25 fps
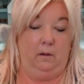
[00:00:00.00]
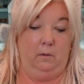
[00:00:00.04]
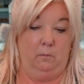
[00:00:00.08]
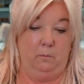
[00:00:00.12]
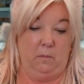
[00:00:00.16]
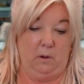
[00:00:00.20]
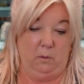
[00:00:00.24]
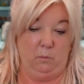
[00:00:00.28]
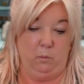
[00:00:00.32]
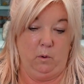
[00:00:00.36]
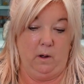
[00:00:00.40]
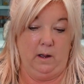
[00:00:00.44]

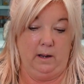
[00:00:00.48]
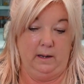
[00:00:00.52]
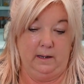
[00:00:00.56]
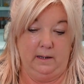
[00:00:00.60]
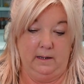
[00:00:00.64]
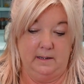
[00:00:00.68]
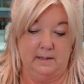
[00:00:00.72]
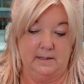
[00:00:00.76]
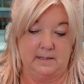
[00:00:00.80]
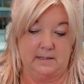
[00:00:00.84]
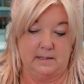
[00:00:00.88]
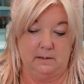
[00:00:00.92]
My
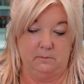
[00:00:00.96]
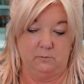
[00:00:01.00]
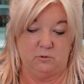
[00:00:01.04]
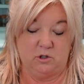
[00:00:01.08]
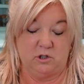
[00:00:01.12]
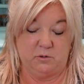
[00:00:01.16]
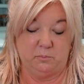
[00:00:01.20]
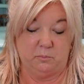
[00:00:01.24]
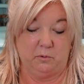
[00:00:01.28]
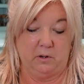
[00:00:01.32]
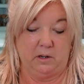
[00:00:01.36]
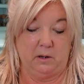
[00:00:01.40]
wires, I'm
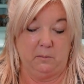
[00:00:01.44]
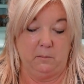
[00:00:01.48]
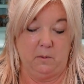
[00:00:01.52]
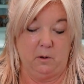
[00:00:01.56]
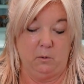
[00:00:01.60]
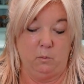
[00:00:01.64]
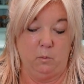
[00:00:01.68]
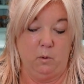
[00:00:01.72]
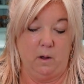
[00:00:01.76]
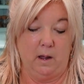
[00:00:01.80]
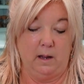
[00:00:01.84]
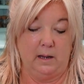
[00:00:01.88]
just bringing my
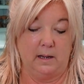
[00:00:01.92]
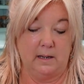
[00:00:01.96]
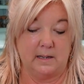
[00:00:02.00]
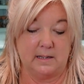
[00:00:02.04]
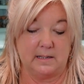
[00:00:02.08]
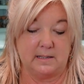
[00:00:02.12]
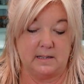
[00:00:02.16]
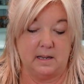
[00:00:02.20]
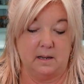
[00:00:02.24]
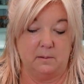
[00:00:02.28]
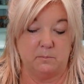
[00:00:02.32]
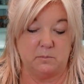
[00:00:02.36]

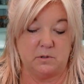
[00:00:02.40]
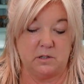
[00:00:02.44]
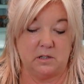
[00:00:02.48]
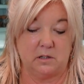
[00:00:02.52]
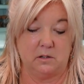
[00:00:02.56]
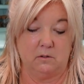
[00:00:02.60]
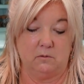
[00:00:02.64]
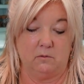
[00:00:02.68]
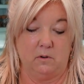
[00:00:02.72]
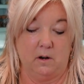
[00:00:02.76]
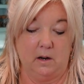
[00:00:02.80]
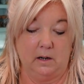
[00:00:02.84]
wires up to
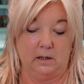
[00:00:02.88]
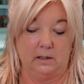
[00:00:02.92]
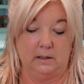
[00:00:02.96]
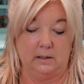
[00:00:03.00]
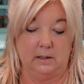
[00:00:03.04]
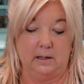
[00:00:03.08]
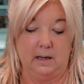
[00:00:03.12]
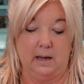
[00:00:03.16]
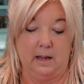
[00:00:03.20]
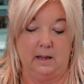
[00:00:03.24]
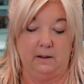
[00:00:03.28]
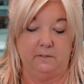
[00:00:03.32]
the right and
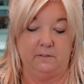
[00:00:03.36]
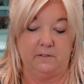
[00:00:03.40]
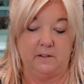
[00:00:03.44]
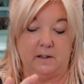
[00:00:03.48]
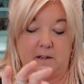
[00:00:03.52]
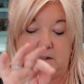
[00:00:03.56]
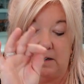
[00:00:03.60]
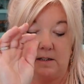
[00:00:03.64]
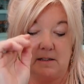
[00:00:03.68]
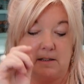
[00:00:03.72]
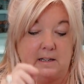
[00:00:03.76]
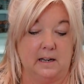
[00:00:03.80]
left, and
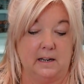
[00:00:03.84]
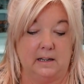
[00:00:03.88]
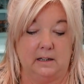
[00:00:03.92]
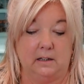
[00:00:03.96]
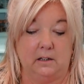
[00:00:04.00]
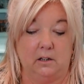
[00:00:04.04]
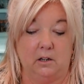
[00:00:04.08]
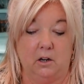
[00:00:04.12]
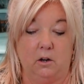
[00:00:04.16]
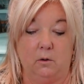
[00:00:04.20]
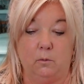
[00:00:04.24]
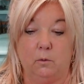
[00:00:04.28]
there's like,
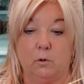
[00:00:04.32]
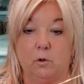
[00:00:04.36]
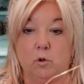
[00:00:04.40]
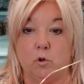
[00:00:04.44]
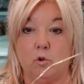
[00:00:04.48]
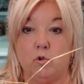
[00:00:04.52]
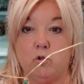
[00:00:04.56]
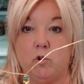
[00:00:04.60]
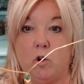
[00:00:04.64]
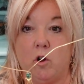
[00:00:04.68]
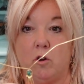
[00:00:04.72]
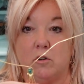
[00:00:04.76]
you know, a
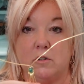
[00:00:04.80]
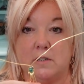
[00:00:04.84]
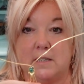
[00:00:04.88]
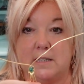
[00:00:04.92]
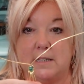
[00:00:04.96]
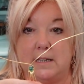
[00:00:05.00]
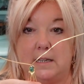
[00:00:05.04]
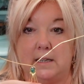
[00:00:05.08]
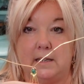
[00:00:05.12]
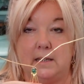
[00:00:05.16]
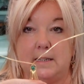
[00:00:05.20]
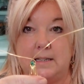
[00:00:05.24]
cross
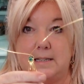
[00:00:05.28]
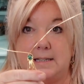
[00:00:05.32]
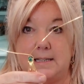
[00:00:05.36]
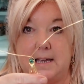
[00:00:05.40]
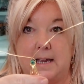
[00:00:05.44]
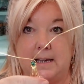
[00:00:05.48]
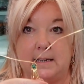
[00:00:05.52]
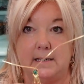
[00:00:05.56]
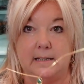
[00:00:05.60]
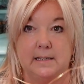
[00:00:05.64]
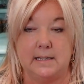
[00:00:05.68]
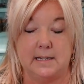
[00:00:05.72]
in the
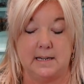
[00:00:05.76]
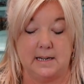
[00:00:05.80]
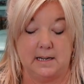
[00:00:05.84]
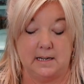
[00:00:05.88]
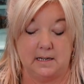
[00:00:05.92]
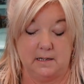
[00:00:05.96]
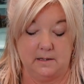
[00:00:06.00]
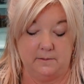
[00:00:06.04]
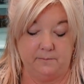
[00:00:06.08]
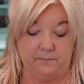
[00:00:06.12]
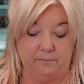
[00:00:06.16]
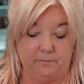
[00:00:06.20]
centre.
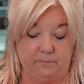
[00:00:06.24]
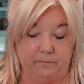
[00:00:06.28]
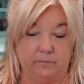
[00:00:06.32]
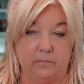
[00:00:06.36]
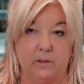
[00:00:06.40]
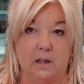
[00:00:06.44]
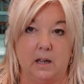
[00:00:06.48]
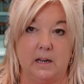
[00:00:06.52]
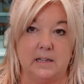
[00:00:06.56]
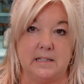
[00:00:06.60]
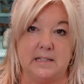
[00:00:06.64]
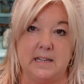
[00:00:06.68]

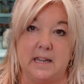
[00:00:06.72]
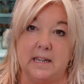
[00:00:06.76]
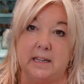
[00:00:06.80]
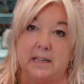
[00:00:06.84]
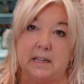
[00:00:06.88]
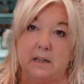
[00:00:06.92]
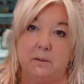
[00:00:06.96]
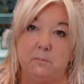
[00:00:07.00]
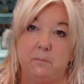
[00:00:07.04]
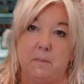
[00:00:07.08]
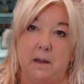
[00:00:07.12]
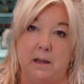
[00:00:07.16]
I'm
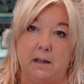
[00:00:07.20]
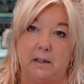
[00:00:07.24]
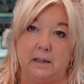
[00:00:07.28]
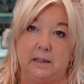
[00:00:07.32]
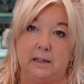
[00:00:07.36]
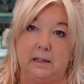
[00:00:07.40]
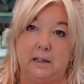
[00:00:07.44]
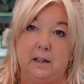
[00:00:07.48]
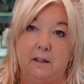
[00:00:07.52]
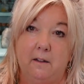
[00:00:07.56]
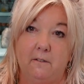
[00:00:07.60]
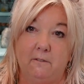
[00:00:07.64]
taking
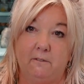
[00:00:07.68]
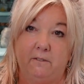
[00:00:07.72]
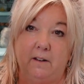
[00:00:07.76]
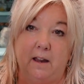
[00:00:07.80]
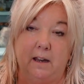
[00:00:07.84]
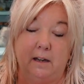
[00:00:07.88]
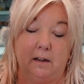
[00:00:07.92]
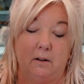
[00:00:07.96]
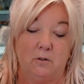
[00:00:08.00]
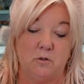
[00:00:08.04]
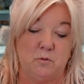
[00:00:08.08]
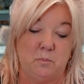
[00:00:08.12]
my
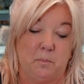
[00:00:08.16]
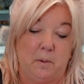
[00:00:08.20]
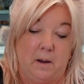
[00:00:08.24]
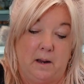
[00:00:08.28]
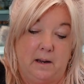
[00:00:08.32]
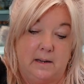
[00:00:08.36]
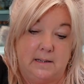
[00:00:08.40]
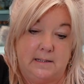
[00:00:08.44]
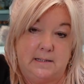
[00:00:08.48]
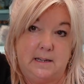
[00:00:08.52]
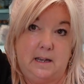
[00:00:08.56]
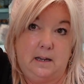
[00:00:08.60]
flat nose
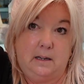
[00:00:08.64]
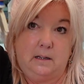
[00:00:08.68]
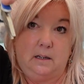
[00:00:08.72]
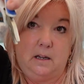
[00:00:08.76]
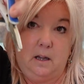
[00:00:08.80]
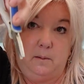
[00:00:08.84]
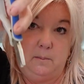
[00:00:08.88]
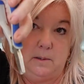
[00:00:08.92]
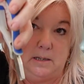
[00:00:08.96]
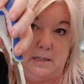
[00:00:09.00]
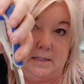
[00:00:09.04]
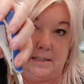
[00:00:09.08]
pliers and
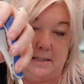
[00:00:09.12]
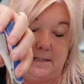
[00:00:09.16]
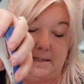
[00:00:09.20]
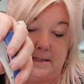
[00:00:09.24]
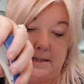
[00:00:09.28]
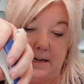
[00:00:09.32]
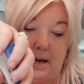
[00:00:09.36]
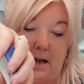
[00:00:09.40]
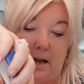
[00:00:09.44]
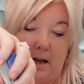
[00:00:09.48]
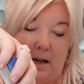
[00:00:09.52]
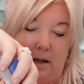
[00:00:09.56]
coming
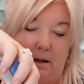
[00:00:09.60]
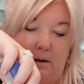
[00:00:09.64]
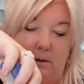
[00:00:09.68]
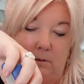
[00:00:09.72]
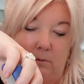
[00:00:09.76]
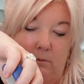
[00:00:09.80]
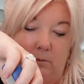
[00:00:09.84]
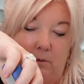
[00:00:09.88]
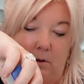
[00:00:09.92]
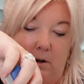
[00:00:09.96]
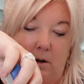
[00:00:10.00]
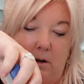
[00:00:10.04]

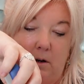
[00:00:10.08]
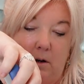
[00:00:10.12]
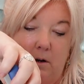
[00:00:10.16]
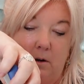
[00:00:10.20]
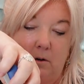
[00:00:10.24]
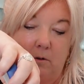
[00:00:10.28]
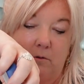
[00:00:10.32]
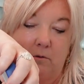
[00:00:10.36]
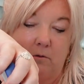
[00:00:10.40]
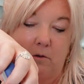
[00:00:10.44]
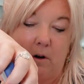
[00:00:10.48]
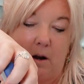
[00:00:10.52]
down,
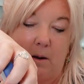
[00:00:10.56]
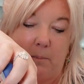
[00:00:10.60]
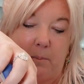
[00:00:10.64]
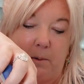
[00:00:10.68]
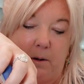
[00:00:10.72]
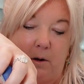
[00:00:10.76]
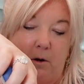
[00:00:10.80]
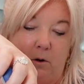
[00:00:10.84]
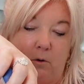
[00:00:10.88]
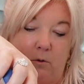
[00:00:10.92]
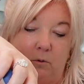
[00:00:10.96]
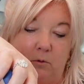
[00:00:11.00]

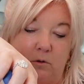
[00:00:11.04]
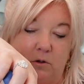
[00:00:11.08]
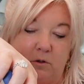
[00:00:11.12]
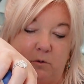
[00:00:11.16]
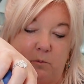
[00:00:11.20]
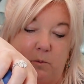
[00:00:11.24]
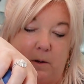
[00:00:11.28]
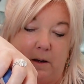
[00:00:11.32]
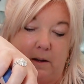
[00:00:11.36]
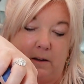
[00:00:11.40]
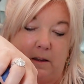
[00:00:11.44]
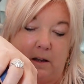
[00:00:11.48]
grabbing hold of
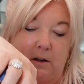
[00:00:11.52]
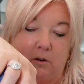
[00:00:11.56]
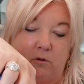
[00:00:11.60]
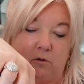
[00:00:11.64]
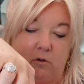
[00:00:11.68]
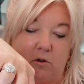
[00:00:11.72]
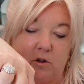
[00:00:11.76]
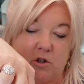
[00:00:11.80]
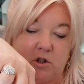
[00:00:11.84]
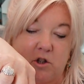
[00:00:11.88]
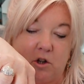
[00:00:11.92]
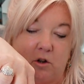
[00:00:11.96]
where they
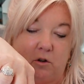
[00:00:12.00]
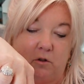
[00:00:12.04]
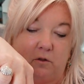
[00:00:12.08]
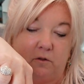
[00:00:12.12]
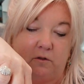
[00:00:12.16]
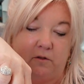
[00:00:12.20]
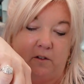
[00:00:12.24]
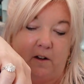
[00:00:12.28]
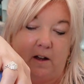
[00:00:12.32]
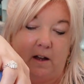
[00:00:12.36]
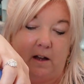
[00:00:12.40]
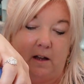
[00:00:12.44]
cross
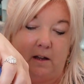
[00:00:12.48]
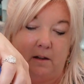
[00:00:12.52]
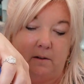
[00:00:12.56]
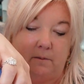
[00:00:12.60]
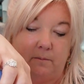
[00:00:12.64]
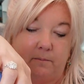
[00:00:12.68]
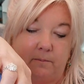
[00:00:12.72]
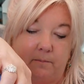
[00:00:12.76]
over,